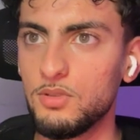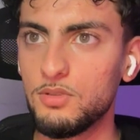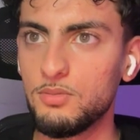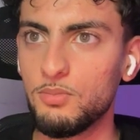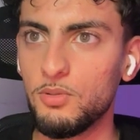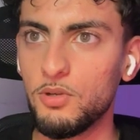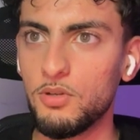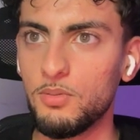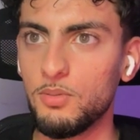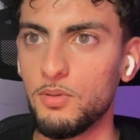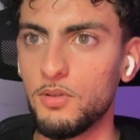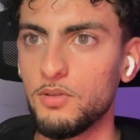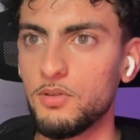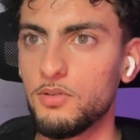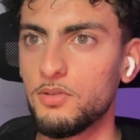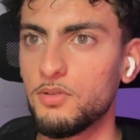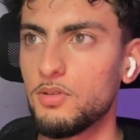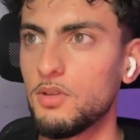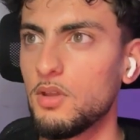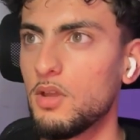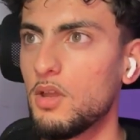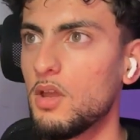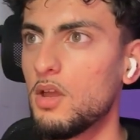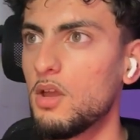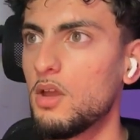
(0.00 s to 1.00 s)
spoke about this.
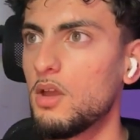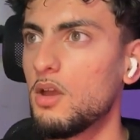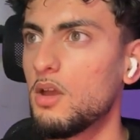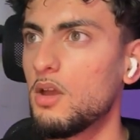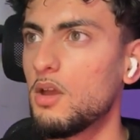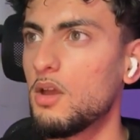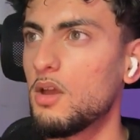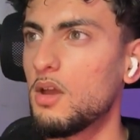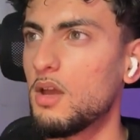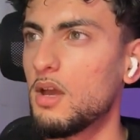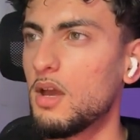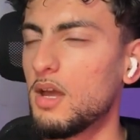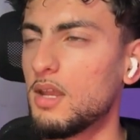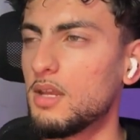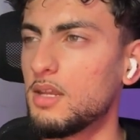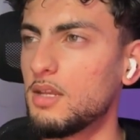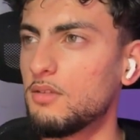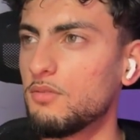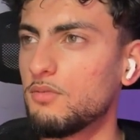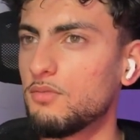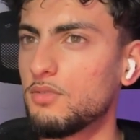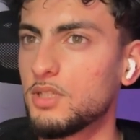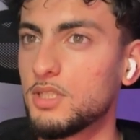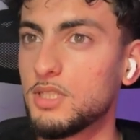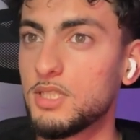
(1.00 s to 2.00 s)
And it
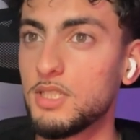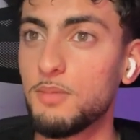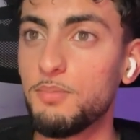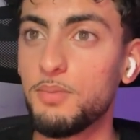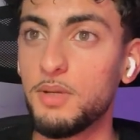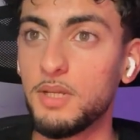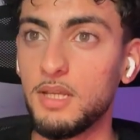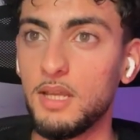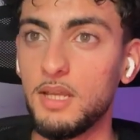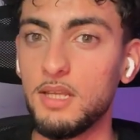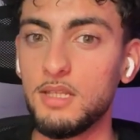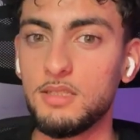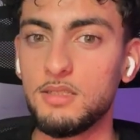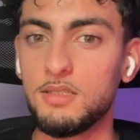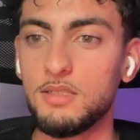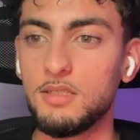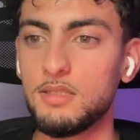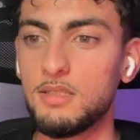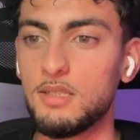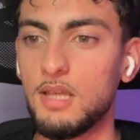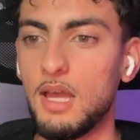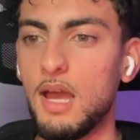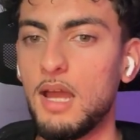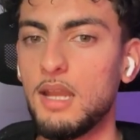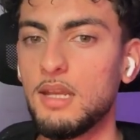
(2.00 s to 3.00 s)
reciprocates because
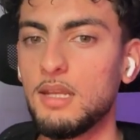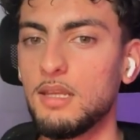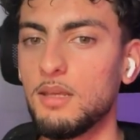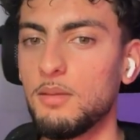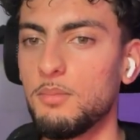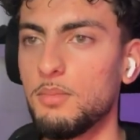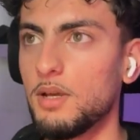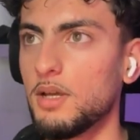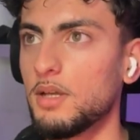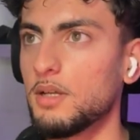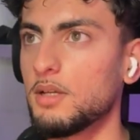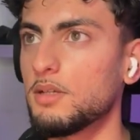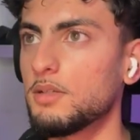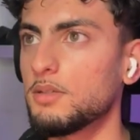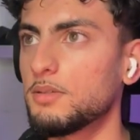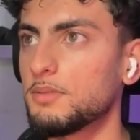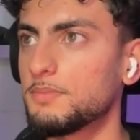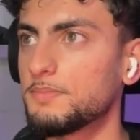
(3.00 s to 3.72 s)
it's handing it back.